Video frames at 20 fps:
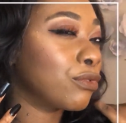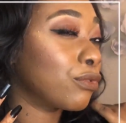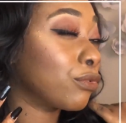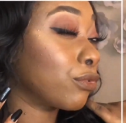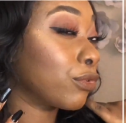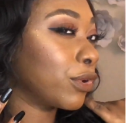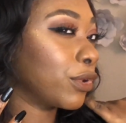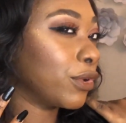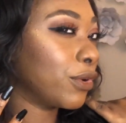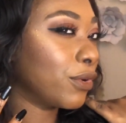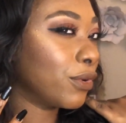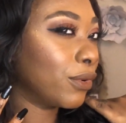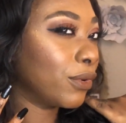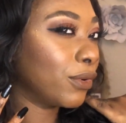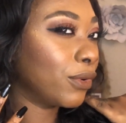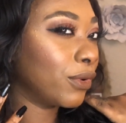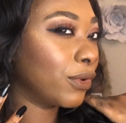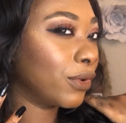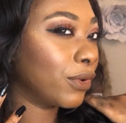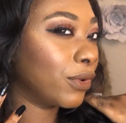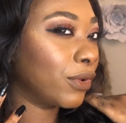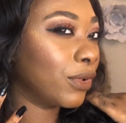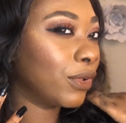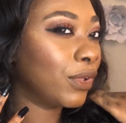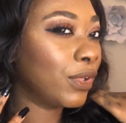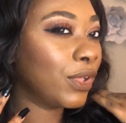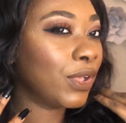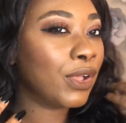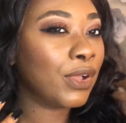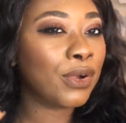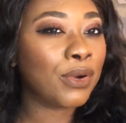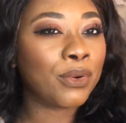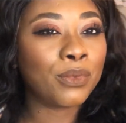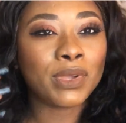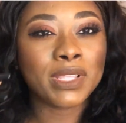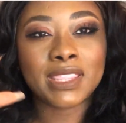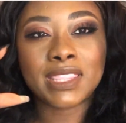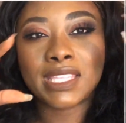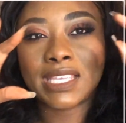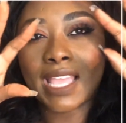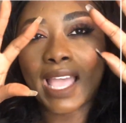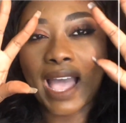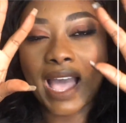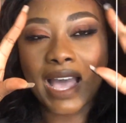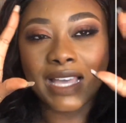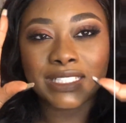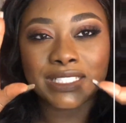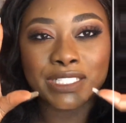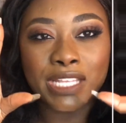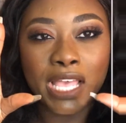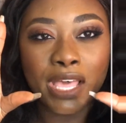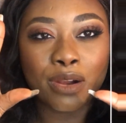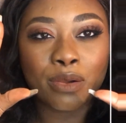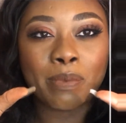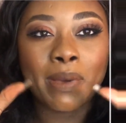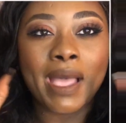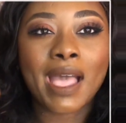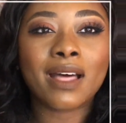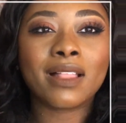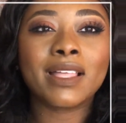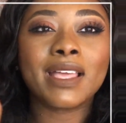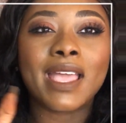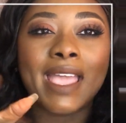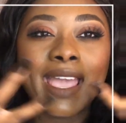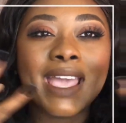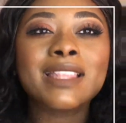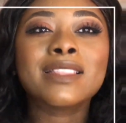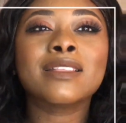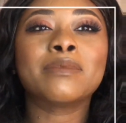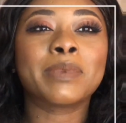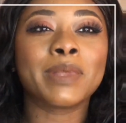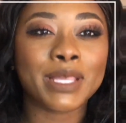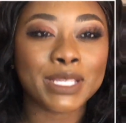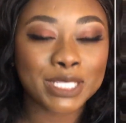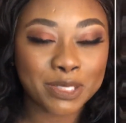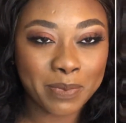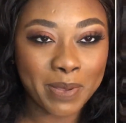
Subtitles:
real, with the eyeshadow palette and the blush